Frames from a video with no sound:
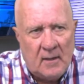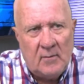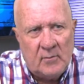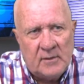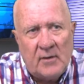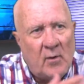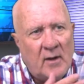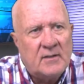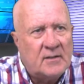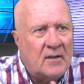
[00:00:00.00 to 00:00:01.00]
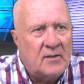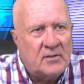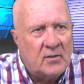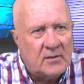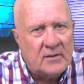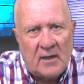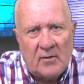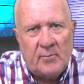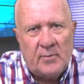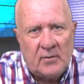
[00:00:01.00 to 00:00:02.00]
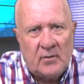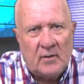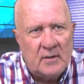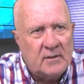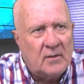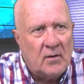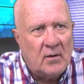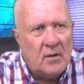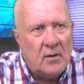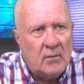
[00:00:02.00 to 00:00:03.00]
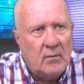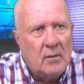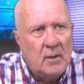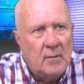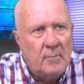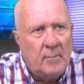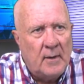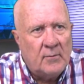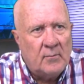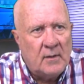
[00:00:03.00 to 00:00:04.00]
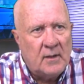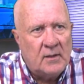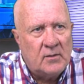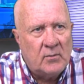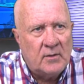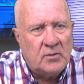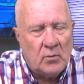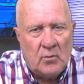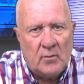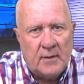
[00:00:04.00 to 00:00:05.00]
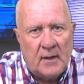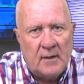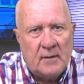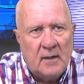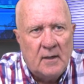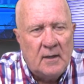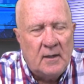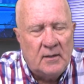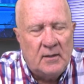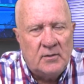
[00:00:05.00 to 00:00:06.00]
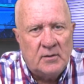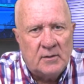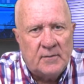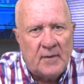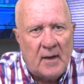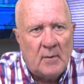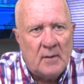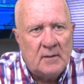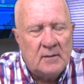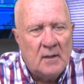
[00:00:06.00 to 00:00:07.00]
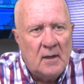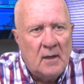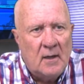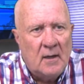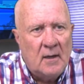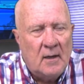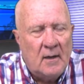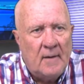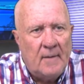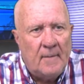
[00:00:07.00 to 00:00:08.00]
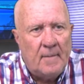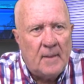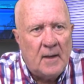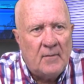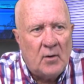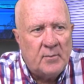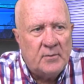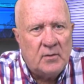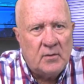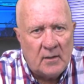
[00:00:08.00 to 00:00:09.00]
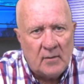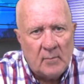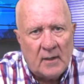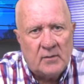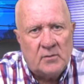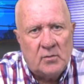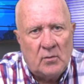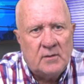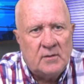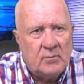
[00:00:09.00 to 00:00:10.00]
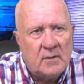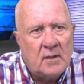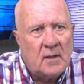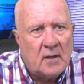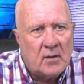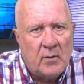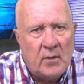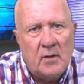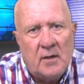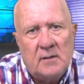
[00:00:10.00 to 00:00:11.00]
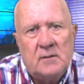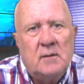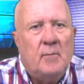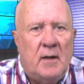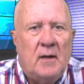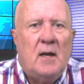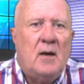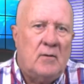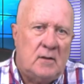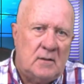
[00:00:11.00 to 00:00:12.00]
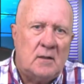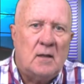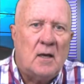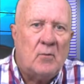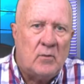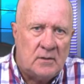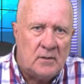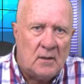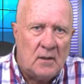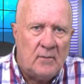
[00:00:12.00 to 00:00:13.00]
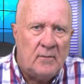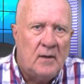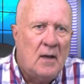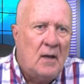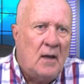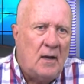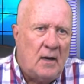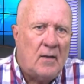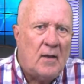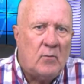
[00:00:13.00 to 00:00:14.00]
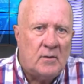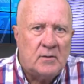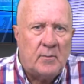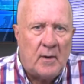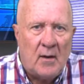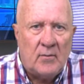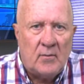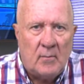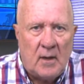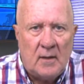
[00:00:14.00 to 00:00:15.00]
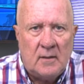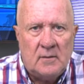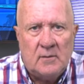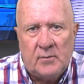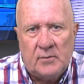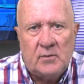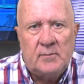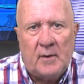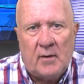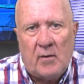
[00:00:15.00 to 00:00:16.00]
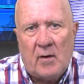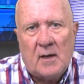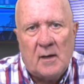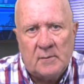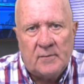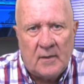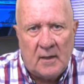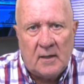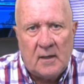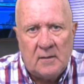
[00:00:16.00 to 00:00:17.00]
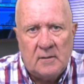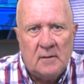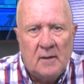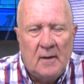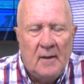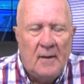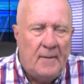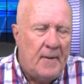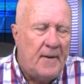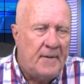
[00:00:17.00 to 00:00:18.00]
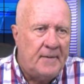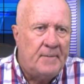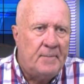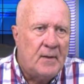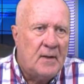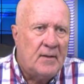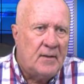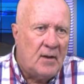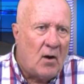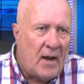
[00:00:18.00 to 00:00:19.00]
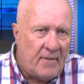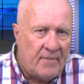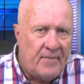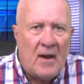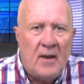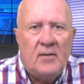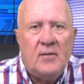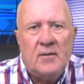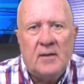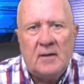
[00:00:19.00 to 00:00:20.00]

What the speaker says: whichever way you say this, you're going to sound paternalistic, I know, but we need to ensure that Indigenous families have the opportunity to make the choices within their communities about how it is that they wish to live and how they wish to be able to manage and produce better outcomes for their kids. And I have faith that